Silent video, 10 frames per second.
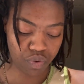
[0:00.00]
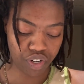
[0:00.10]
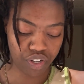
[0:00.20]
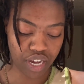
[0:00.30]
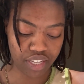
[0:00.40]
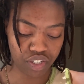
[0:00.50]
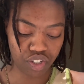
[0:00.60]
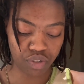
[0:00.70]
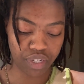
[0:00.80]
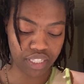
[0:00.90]
what are you guys
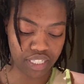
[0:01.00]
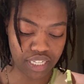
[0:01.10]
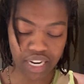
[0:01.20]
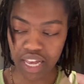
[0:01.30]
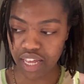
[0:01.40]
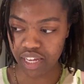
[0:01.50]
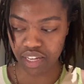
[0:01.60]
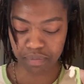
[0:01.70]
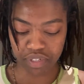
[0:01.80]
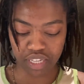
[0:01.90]
doing
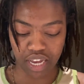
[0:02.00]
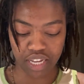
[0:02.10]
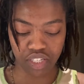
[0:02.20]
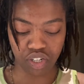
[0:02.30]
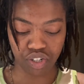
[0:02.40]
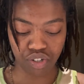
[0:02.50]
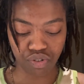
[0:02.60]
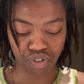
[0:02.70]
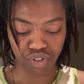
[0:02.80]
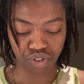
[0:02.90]
tonight besides on
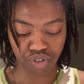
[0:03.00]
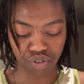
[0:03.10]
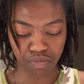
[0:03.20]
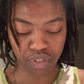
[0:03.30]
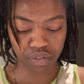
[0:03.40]
YouTube?